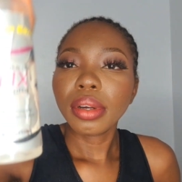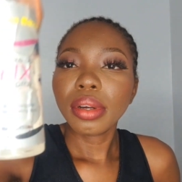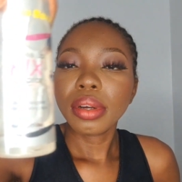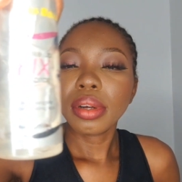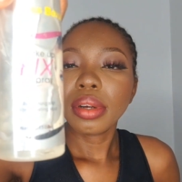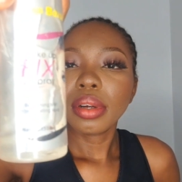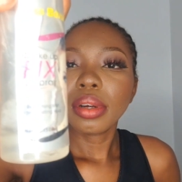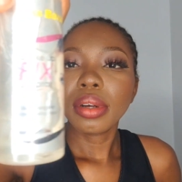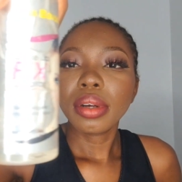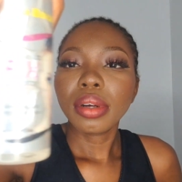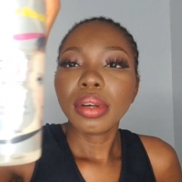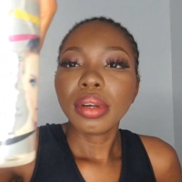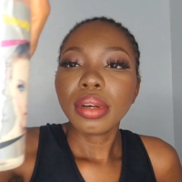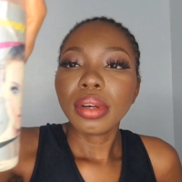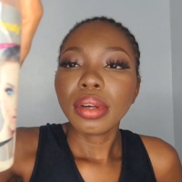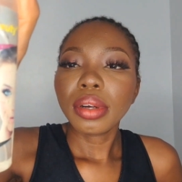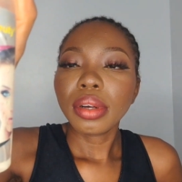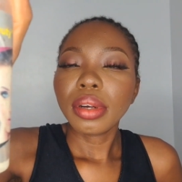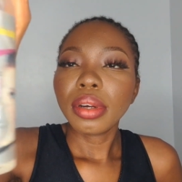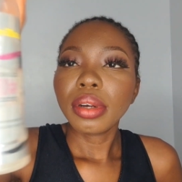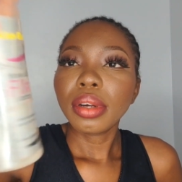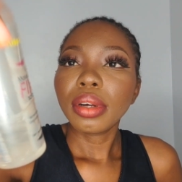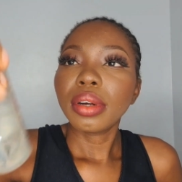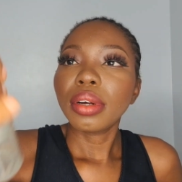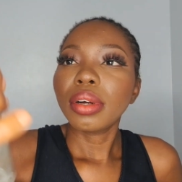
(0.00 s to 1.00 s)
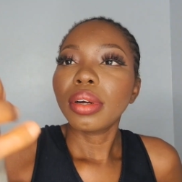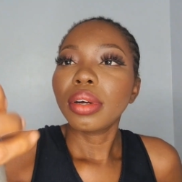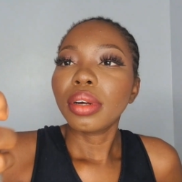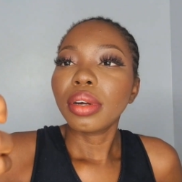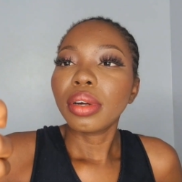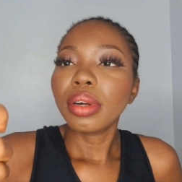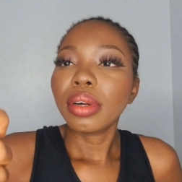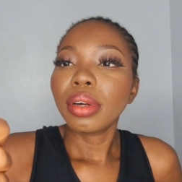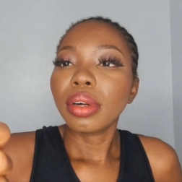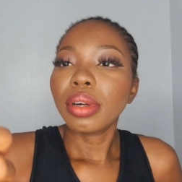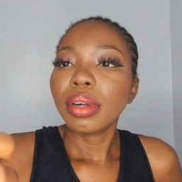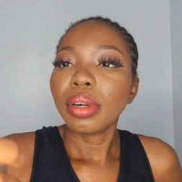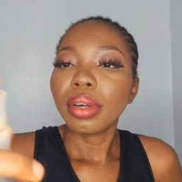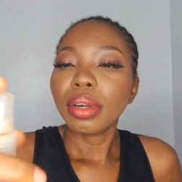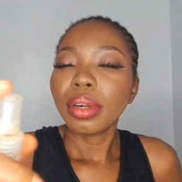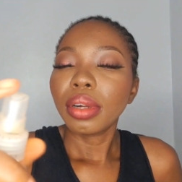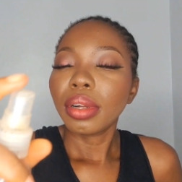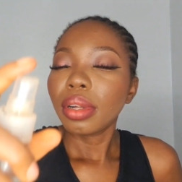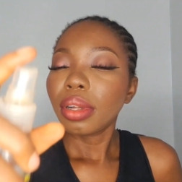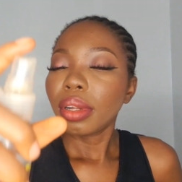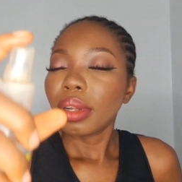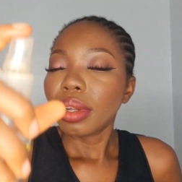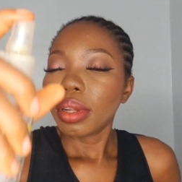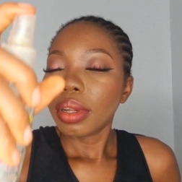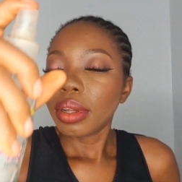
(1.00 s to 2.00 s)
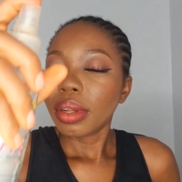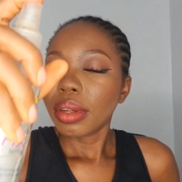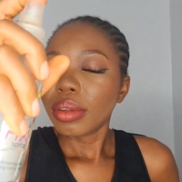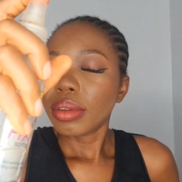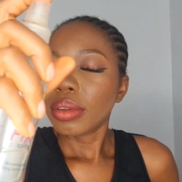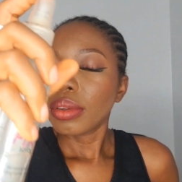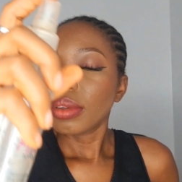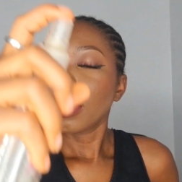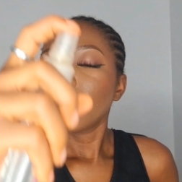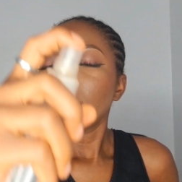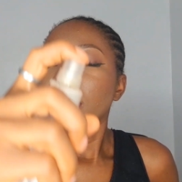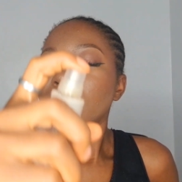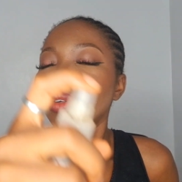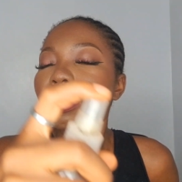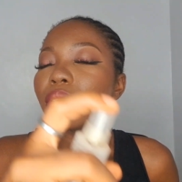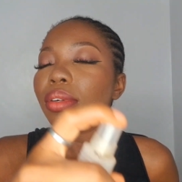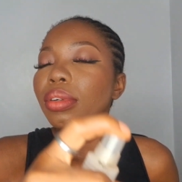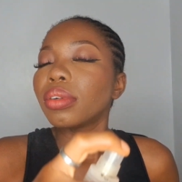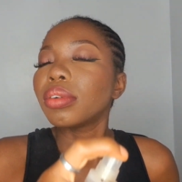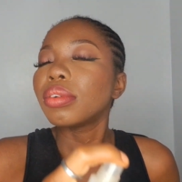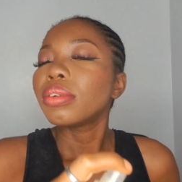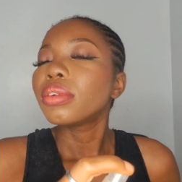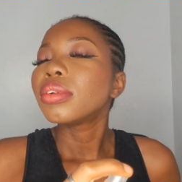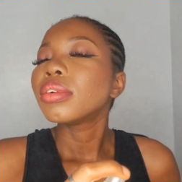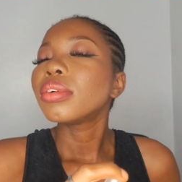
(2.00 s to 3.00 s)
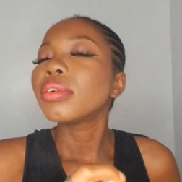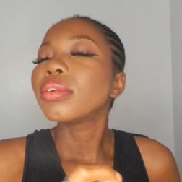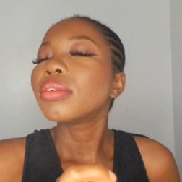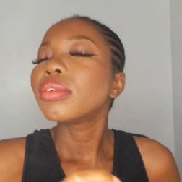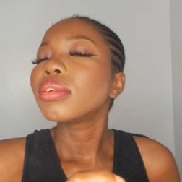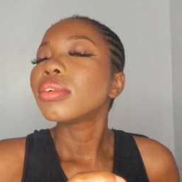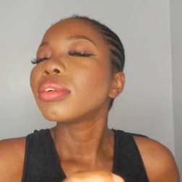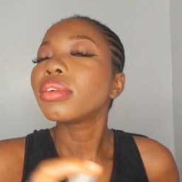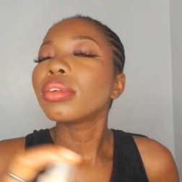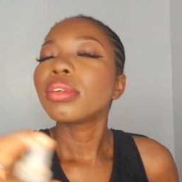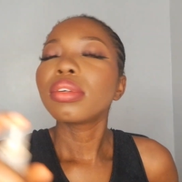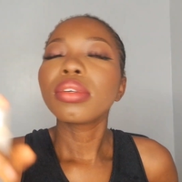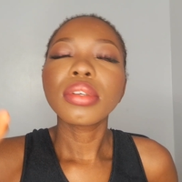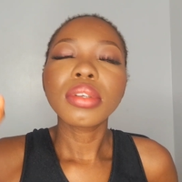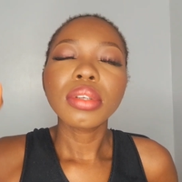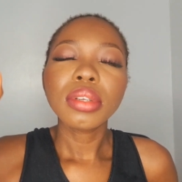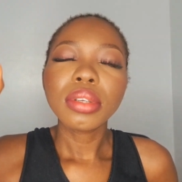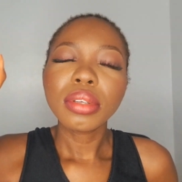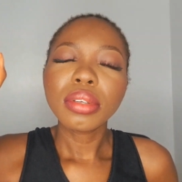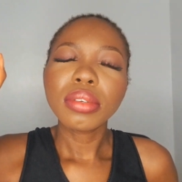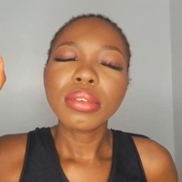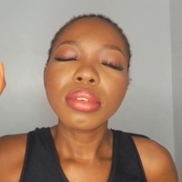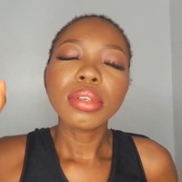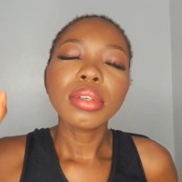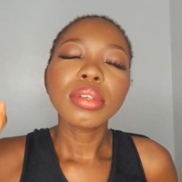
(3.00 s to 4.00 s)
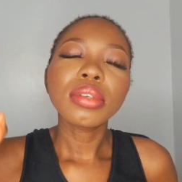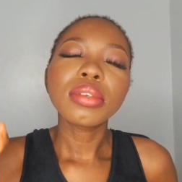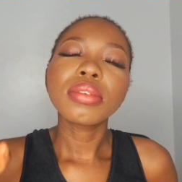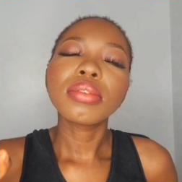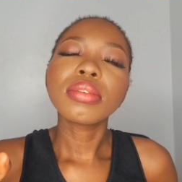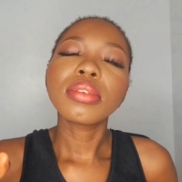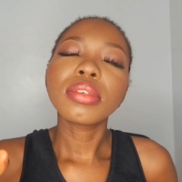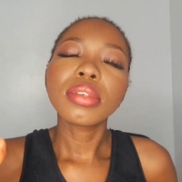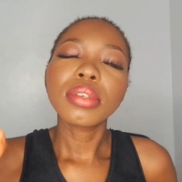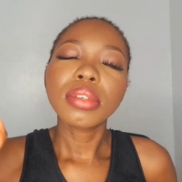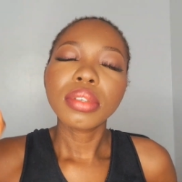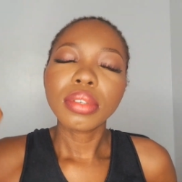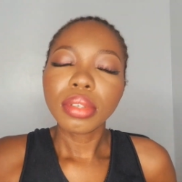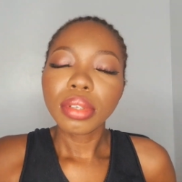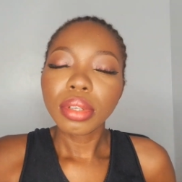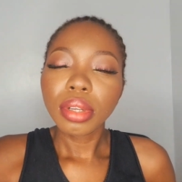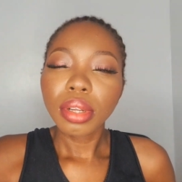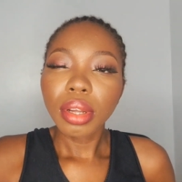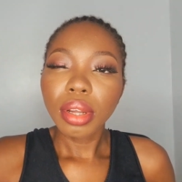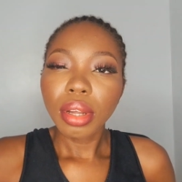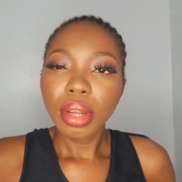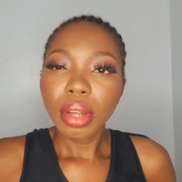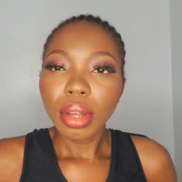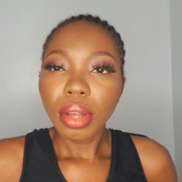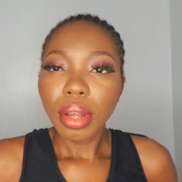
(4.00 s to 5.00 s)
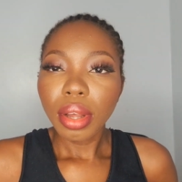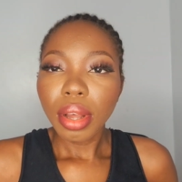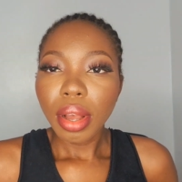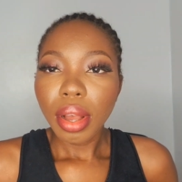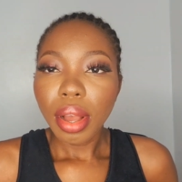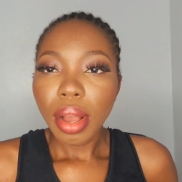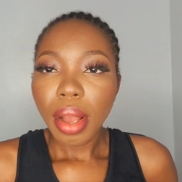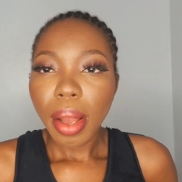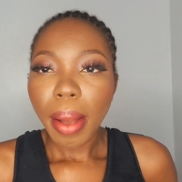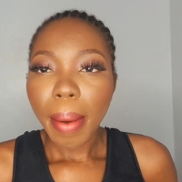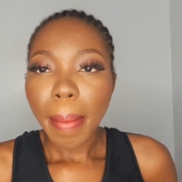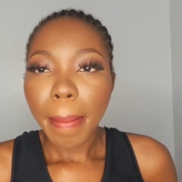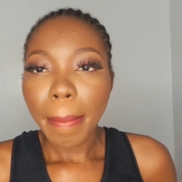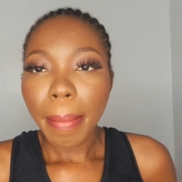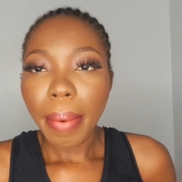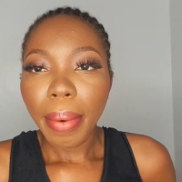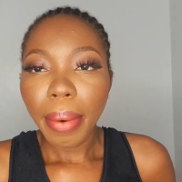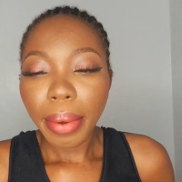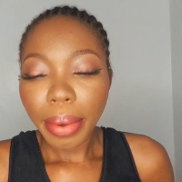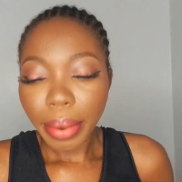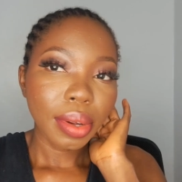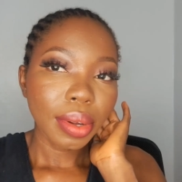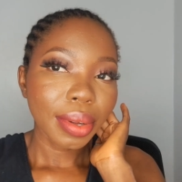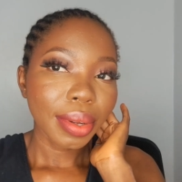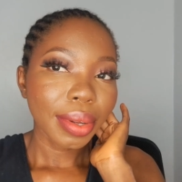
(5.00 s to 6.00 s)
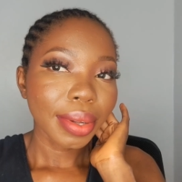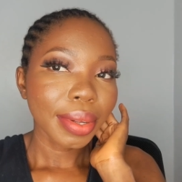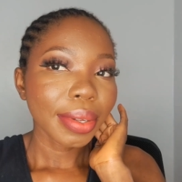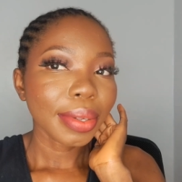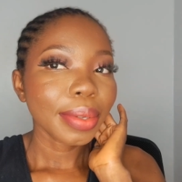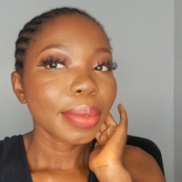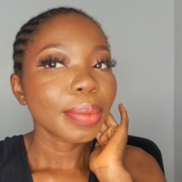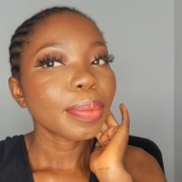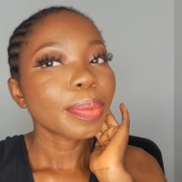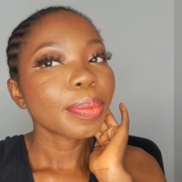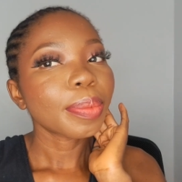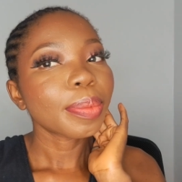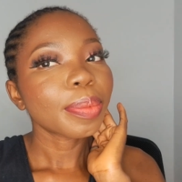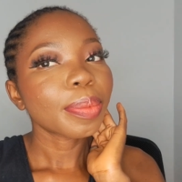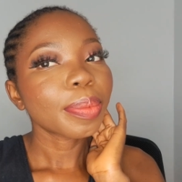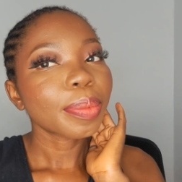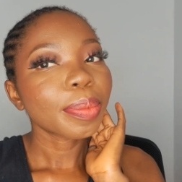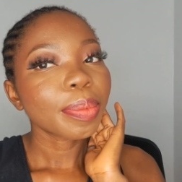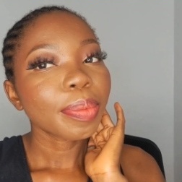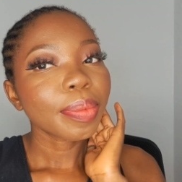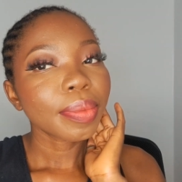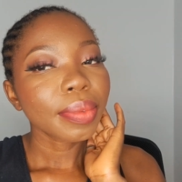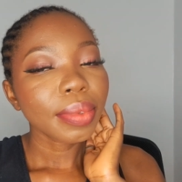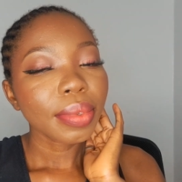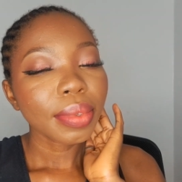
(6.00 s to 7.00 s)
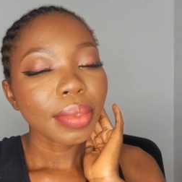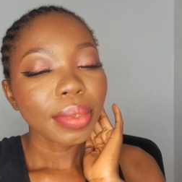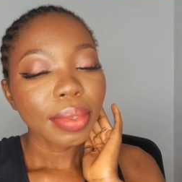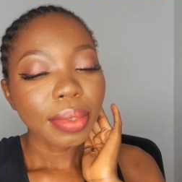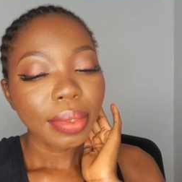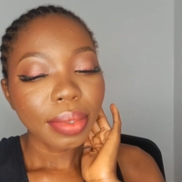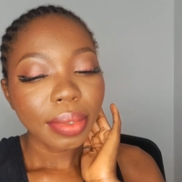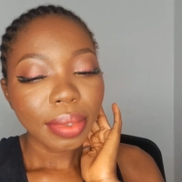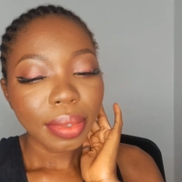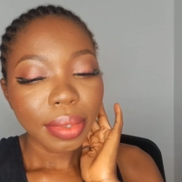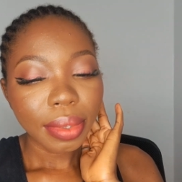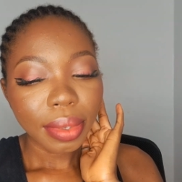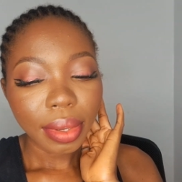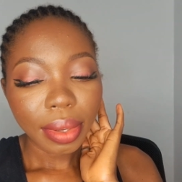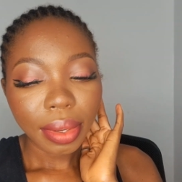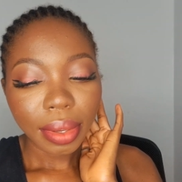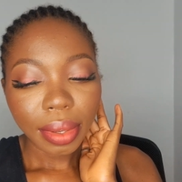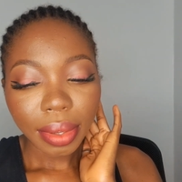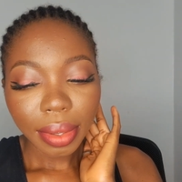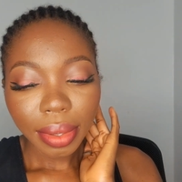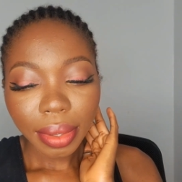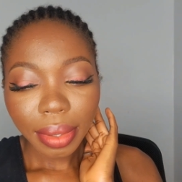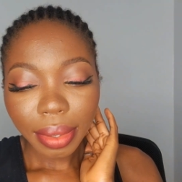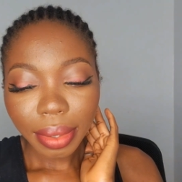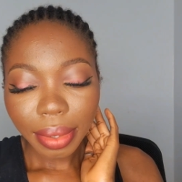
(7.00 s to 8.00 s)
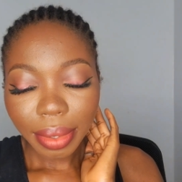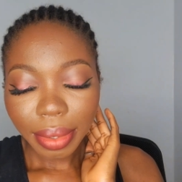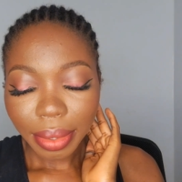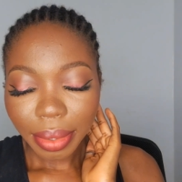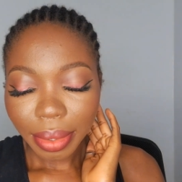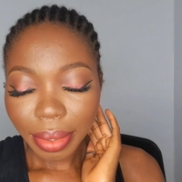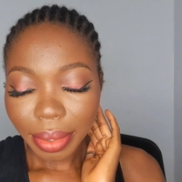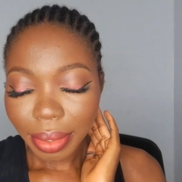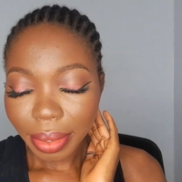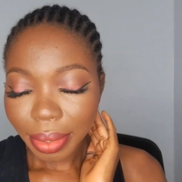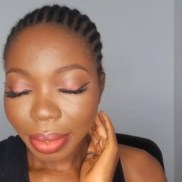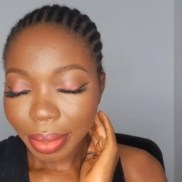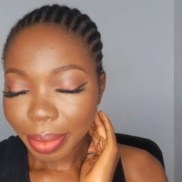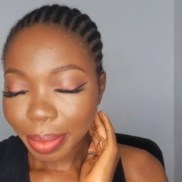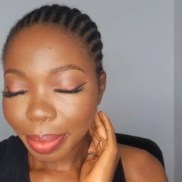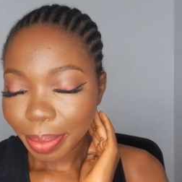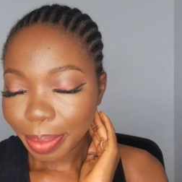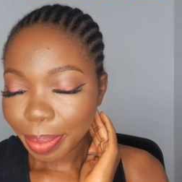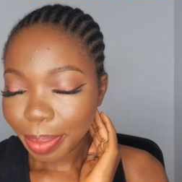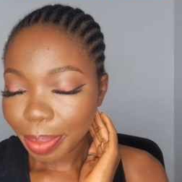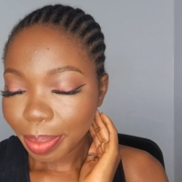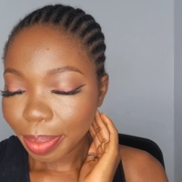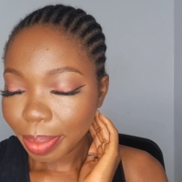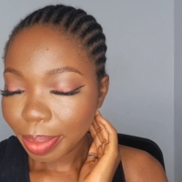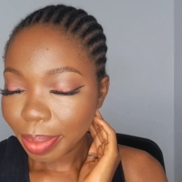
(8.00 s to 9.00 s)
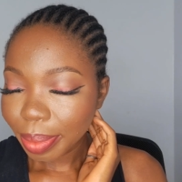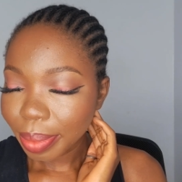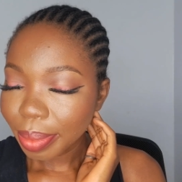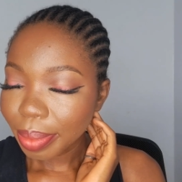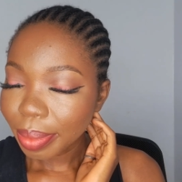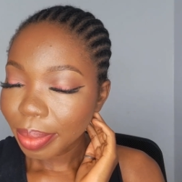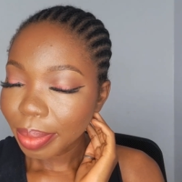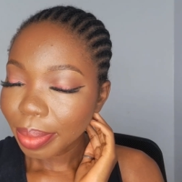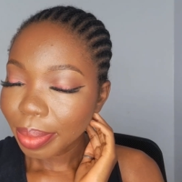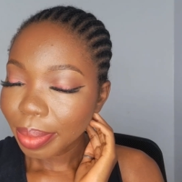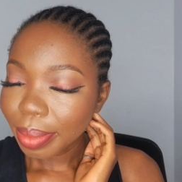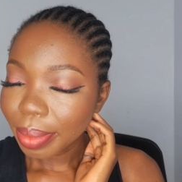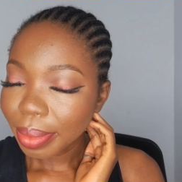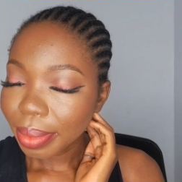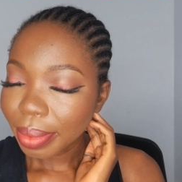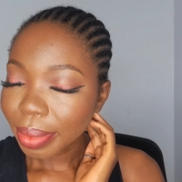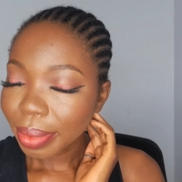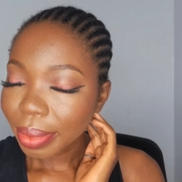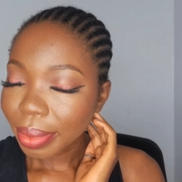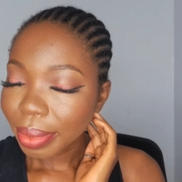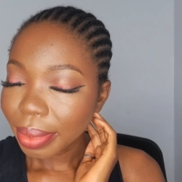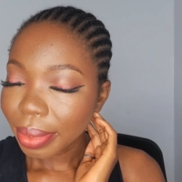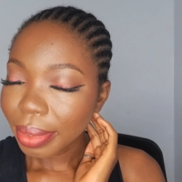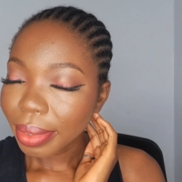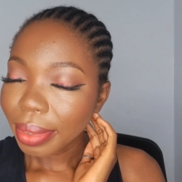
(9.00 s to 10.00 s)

Then I'm setting everything in. We will be applying powder. I'm setting everything in with my finishing spray. So guys, this is the final look.